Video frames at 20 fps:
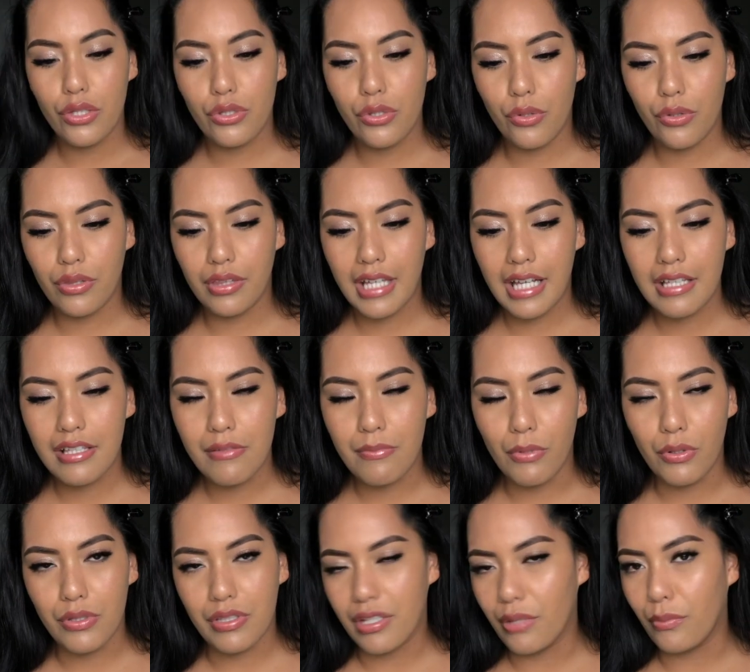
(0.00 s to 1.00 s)
So that's
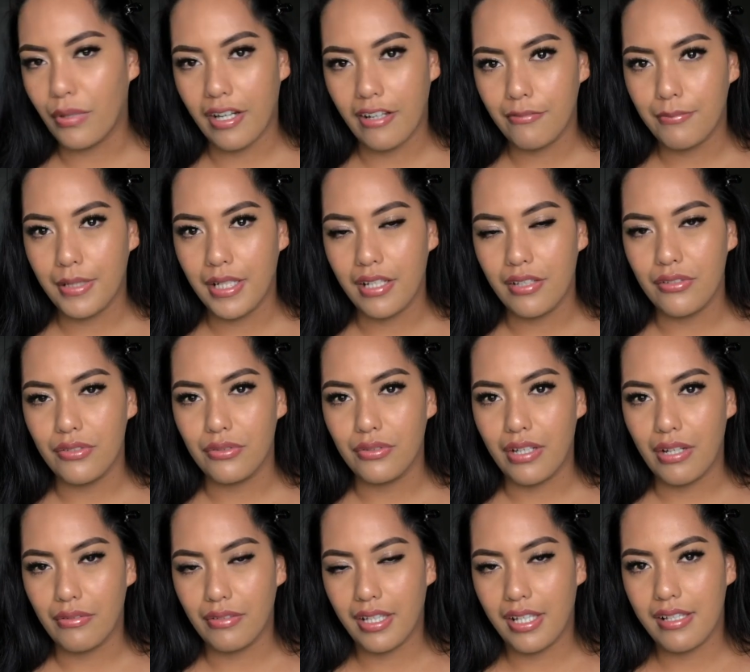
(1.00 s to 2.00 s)
mostly what I've been into
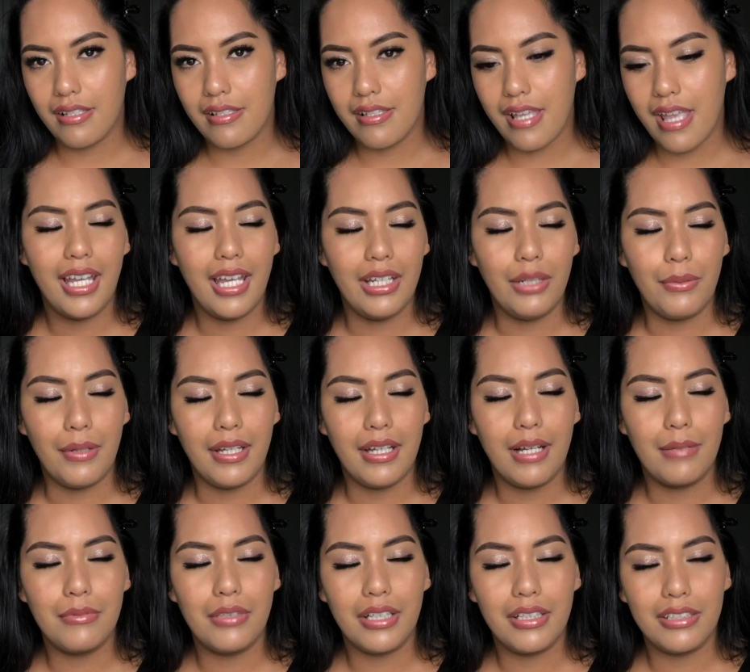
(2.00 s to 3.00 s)
nowadays. Anyway,
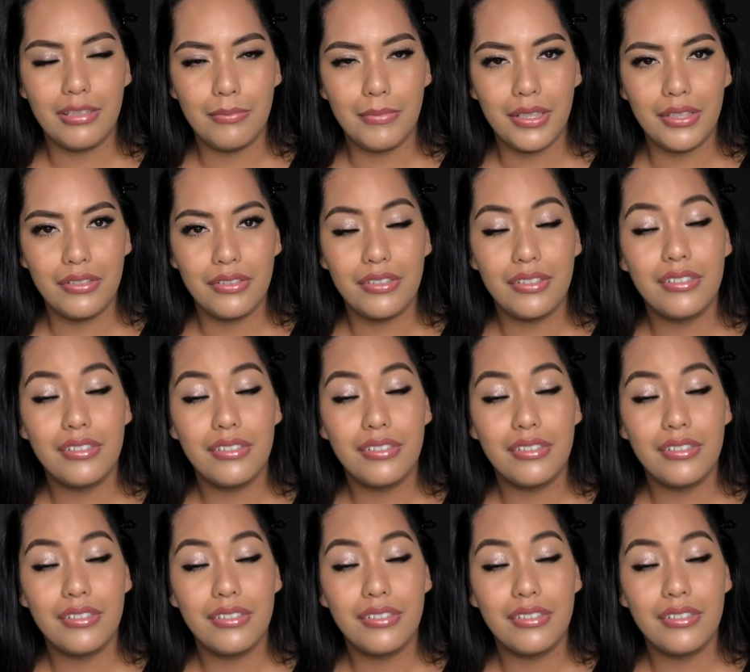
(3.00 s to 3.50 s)
I'm talking too much.